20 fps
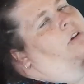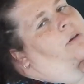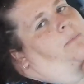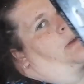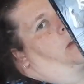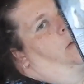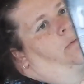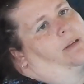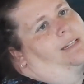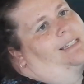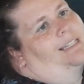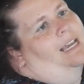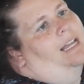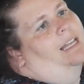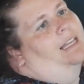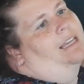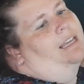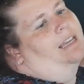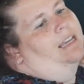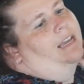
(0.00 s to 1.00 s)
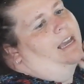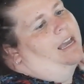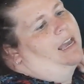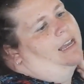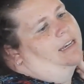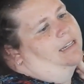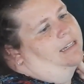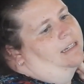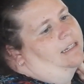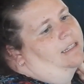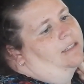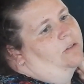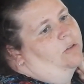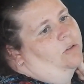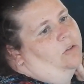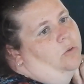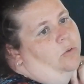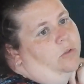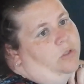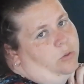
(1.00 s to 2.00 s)
Romeo retelling, and it is
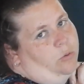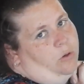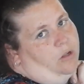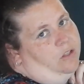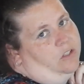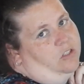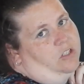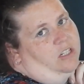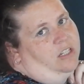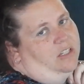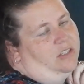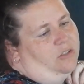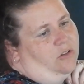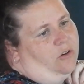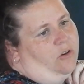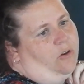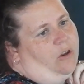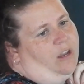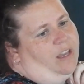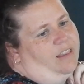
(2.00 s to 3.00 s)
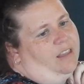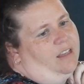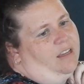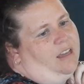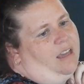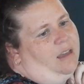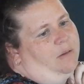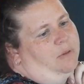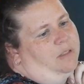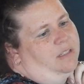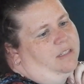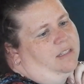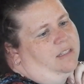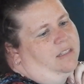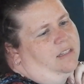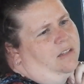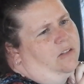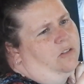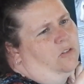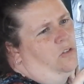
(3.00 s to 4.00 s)
also a duology, so I think I
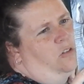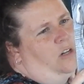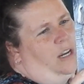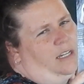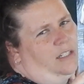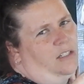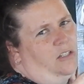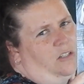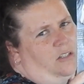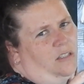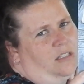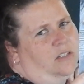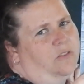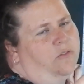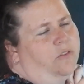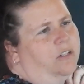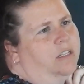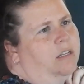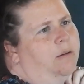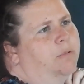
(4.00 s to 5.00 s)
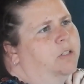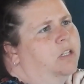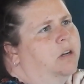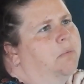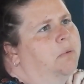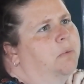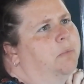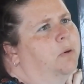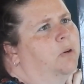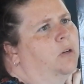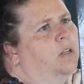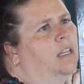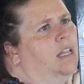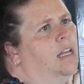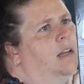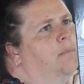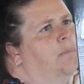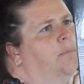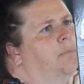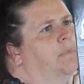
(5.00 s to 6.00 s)
was trying to use this for a Double Trouble book
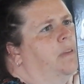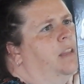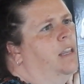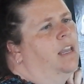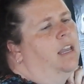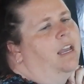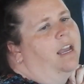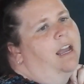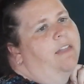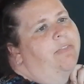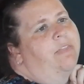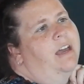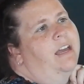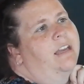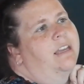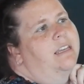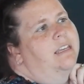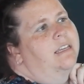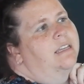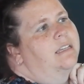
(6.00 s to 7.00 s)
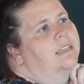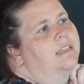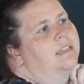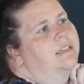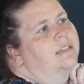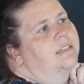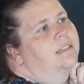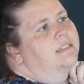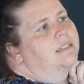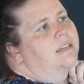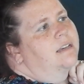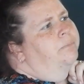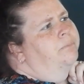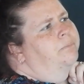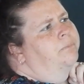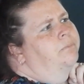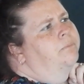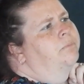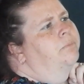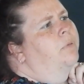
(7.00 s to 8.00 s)
club, and that is
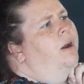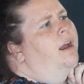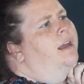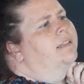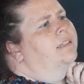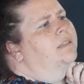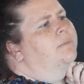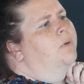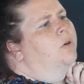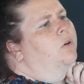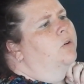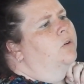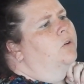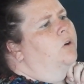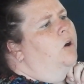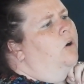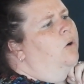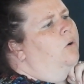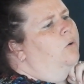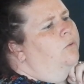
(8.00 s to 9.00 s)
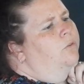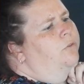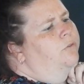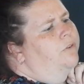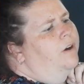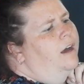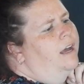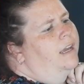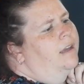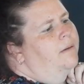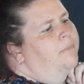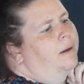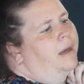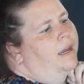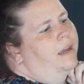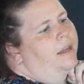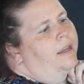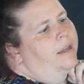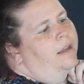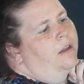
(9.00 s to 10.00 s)
Bright Smoke, Cold Fire
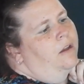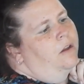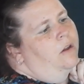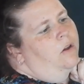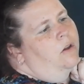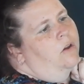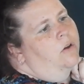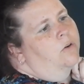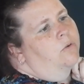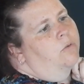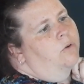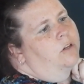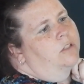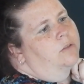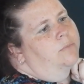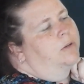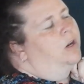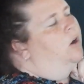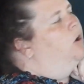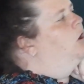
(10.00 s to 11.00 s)
by Rosamund